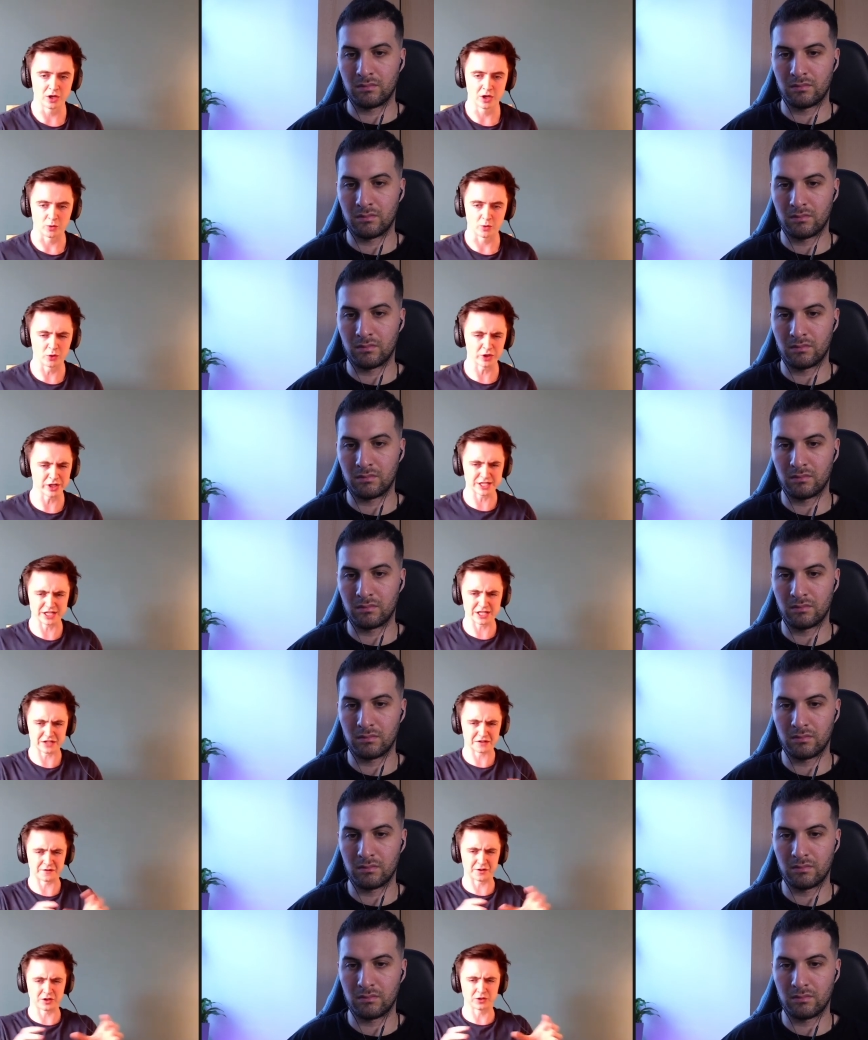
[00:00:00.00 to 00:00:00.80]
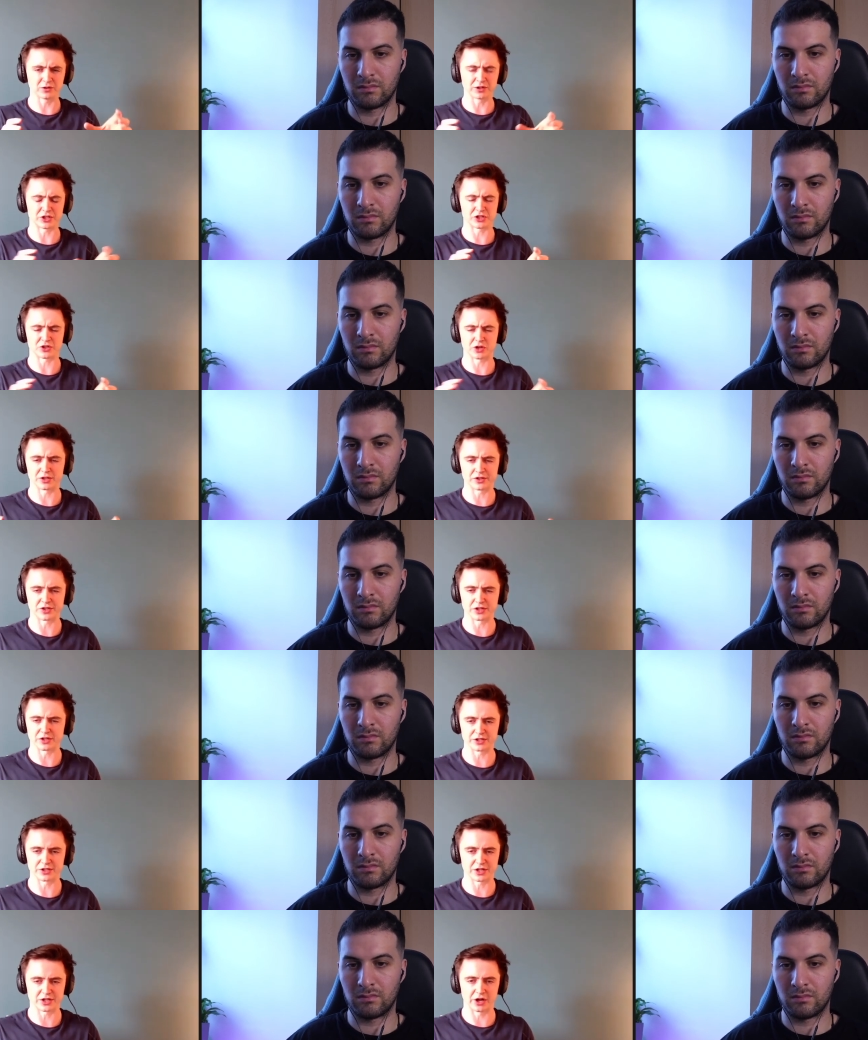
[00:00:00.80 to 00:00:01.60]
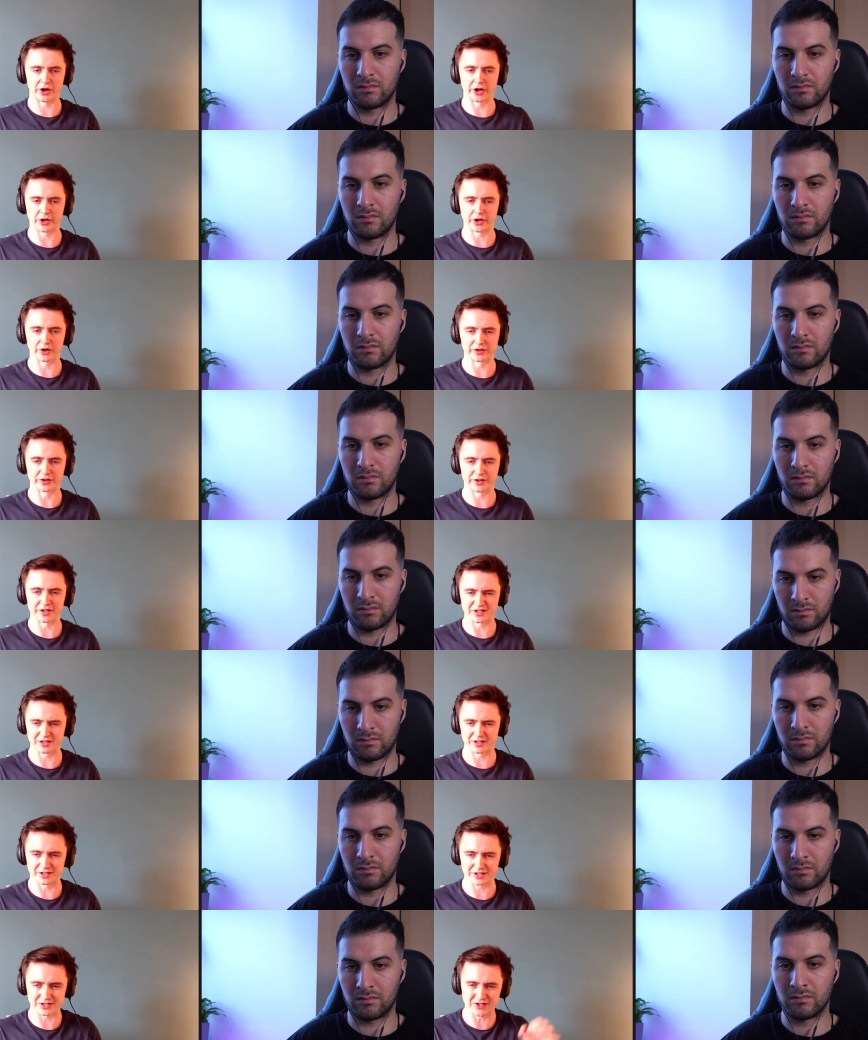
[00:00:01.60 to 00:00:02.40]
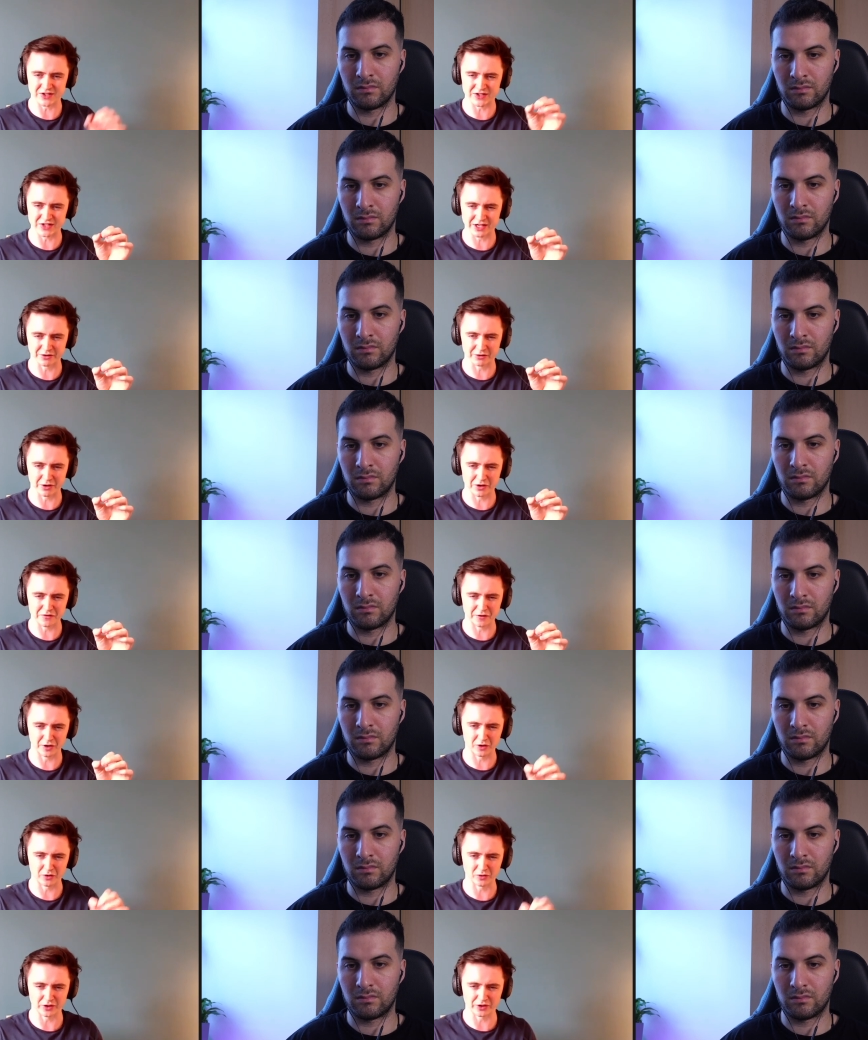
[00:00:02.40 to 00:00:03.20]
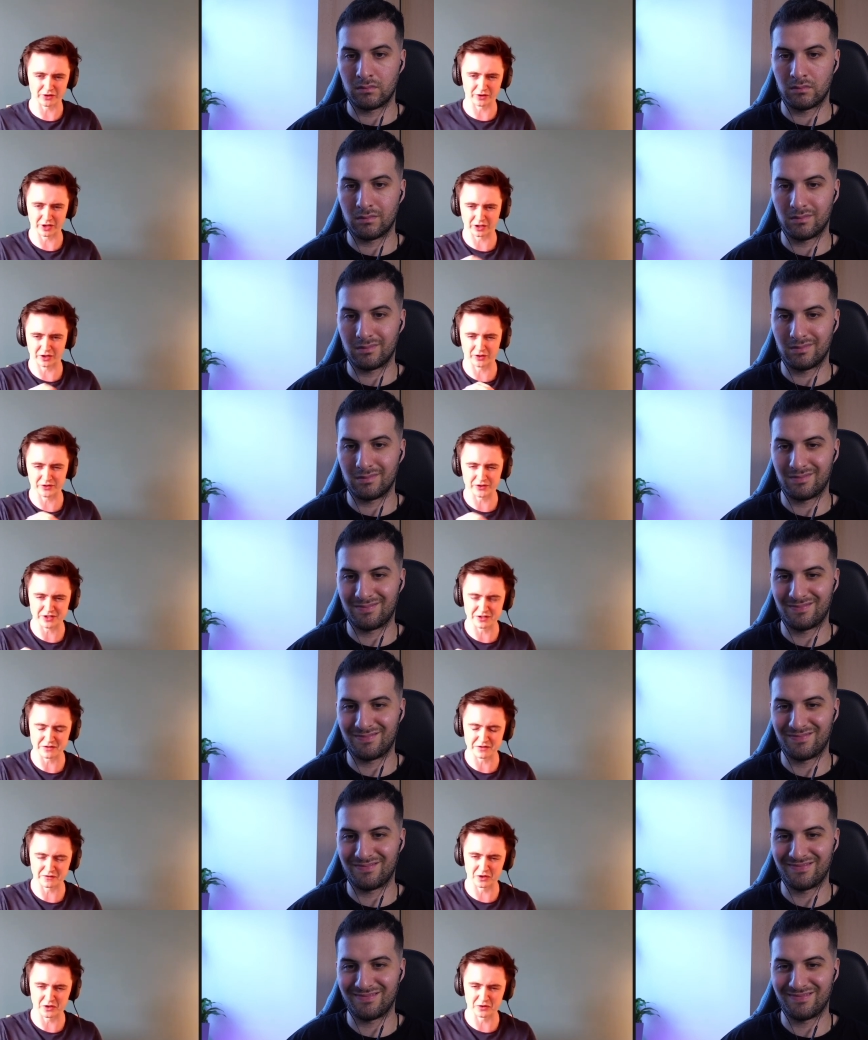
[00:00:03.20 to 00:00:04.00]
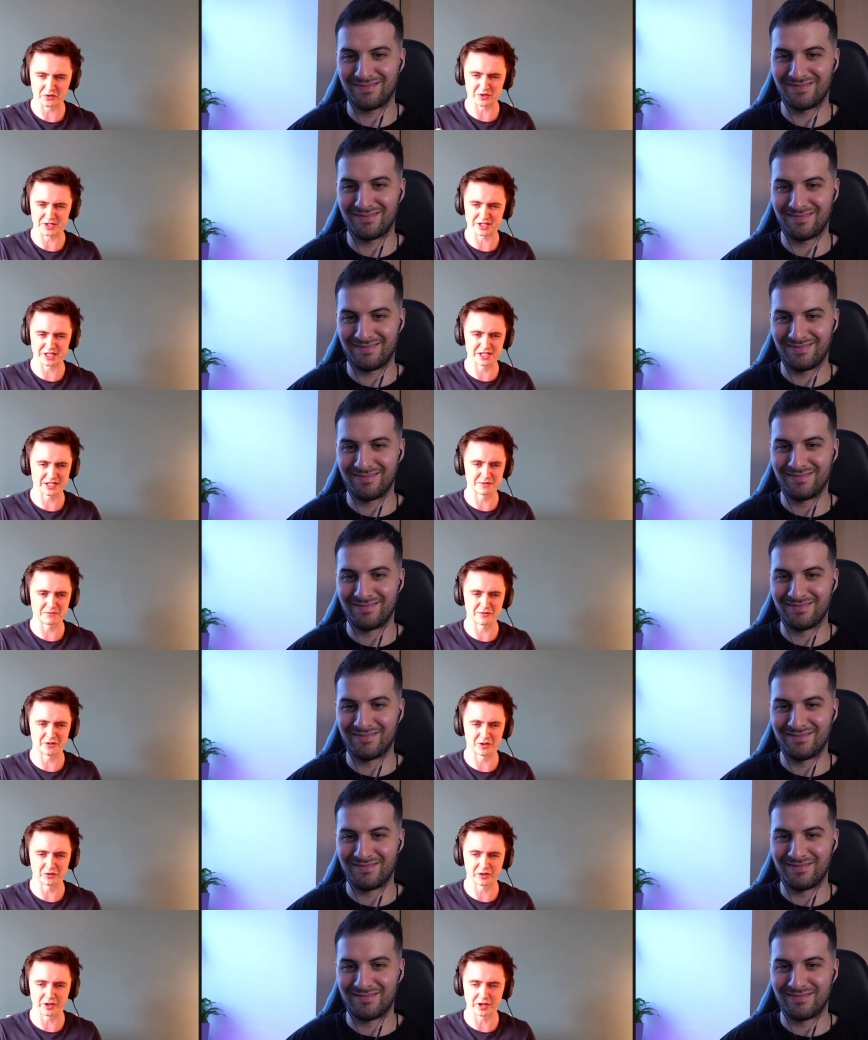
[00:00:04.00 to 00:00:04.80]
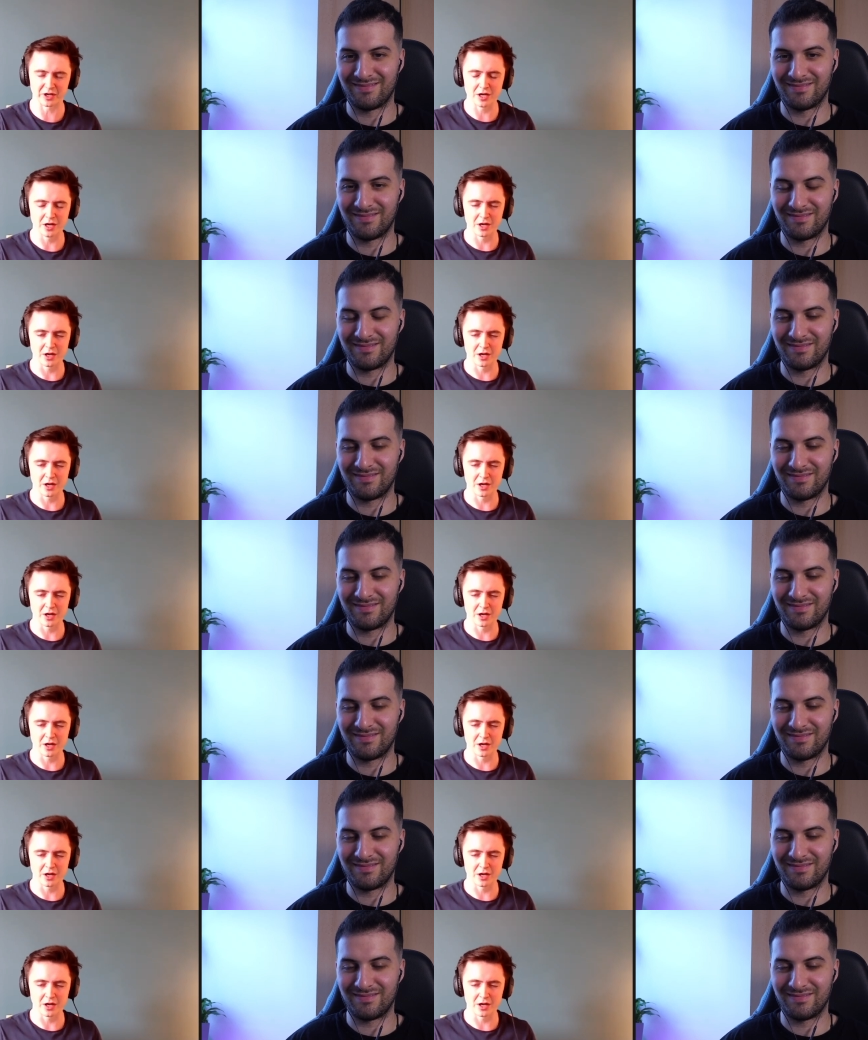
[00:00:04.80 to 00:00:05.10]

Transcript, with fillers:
Speaker 1: What is this folder structure that's going on? There's a zero folder, a constant folder, a system folder.